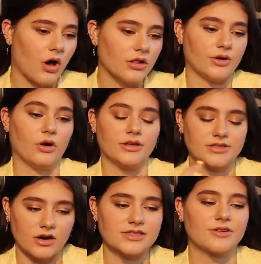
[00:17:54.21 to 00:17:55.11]
All in all, a
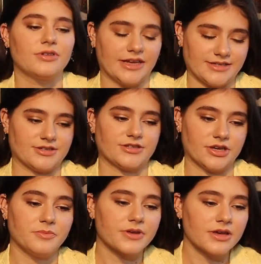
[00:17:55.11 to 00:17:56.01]
toxic
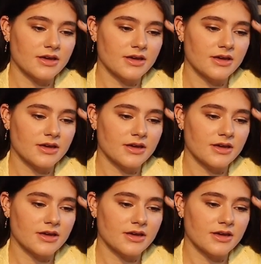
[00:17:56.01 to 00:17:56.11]
relationship.